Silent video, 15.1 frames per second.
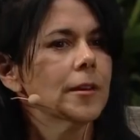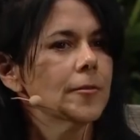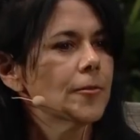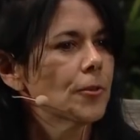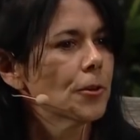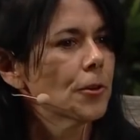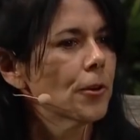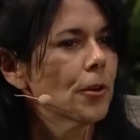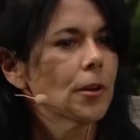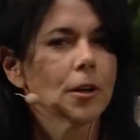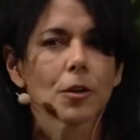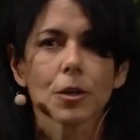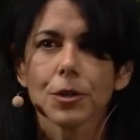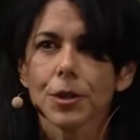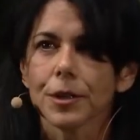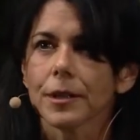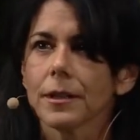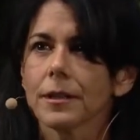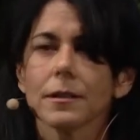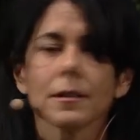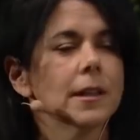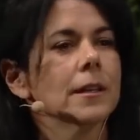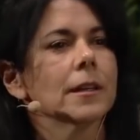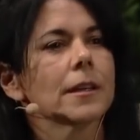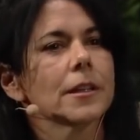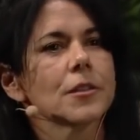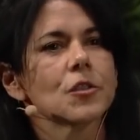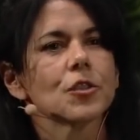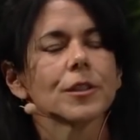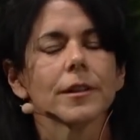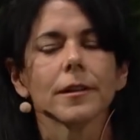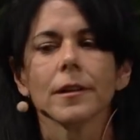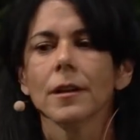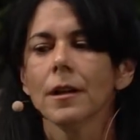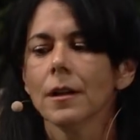if you're a cook in a kitchen.